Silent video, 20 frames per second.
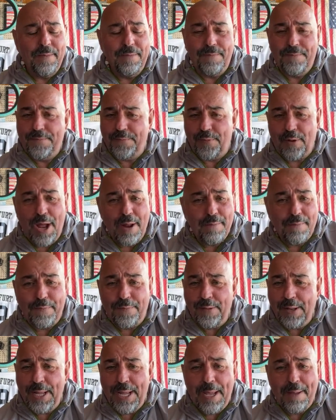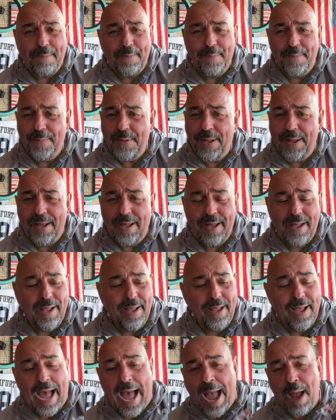front flip.
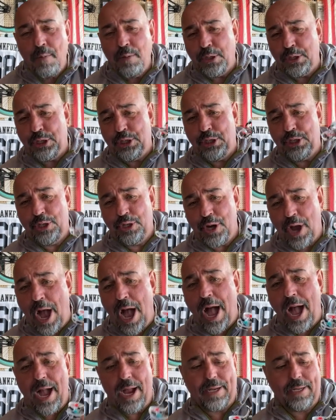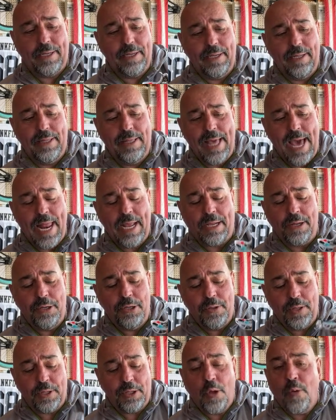I was shocked that it can
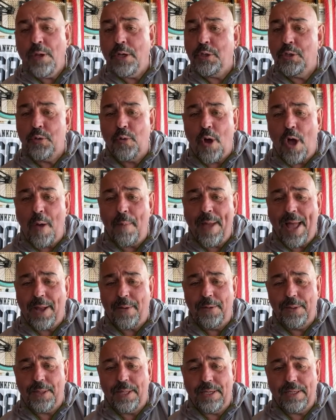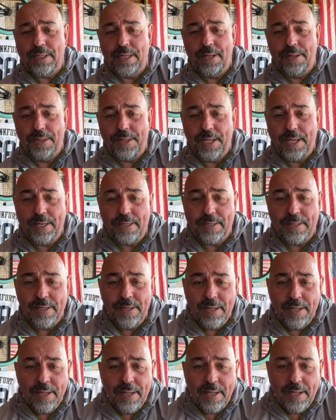do that. The only drawback with these little things,
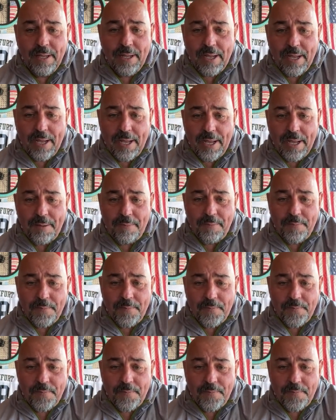I